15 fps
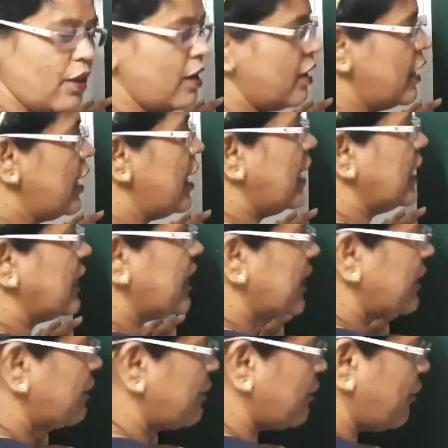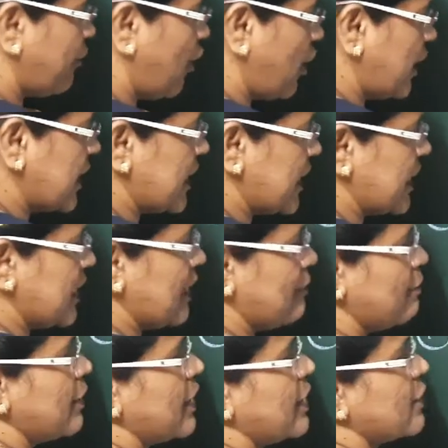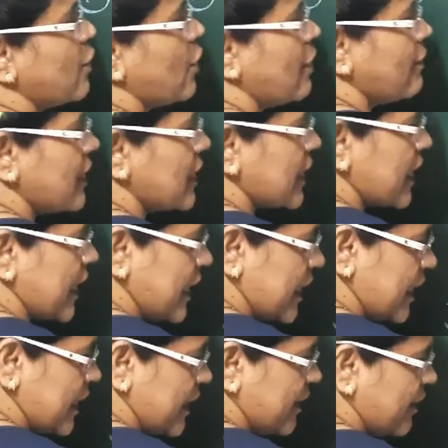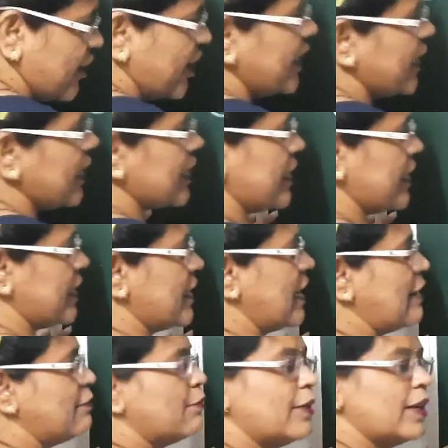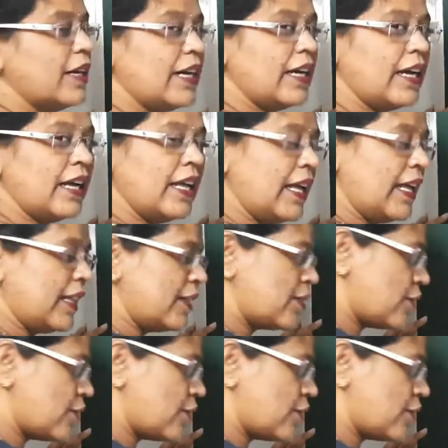So 4 digit number is always greater than 3 digit number.